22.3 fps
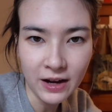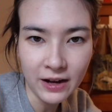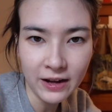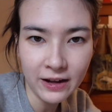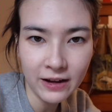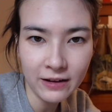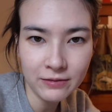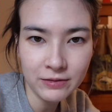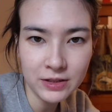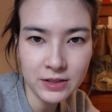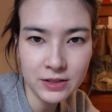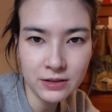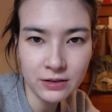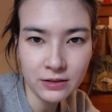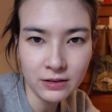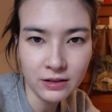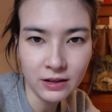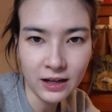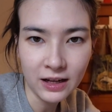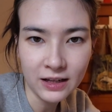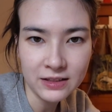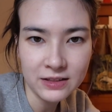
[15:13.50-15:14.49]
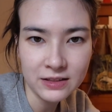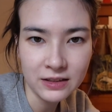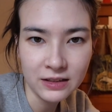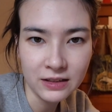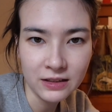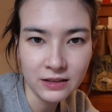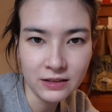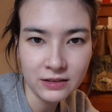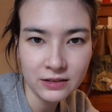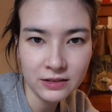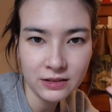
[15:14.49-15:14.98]
I have these little glass
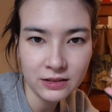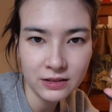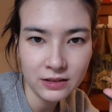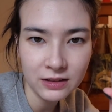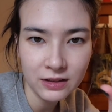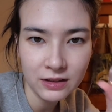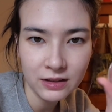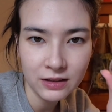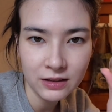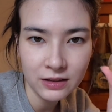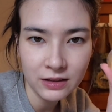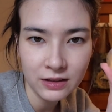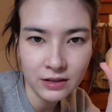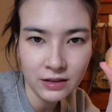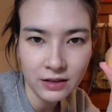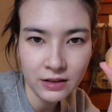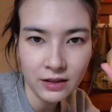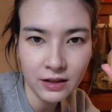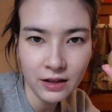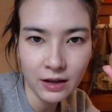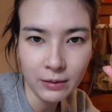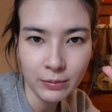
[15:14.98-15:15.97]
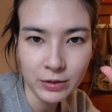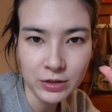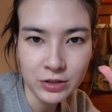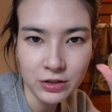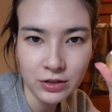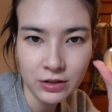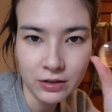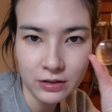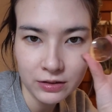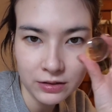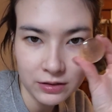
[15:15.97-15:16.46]
things,
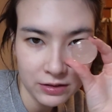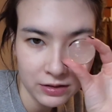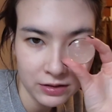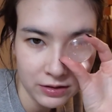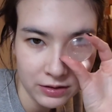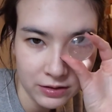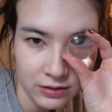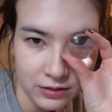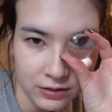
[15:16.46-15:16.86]
cabochons.